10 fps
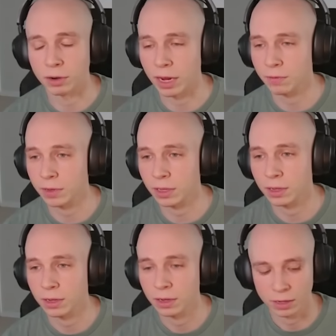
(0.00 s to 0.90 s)

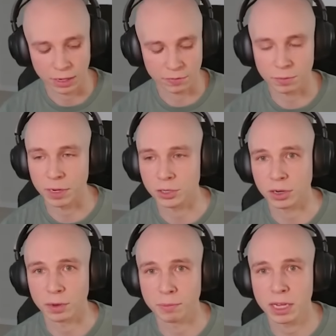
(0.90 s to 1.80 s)
heavy information
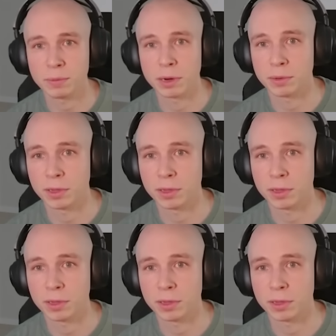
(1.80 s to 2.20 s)
on mid. Maybe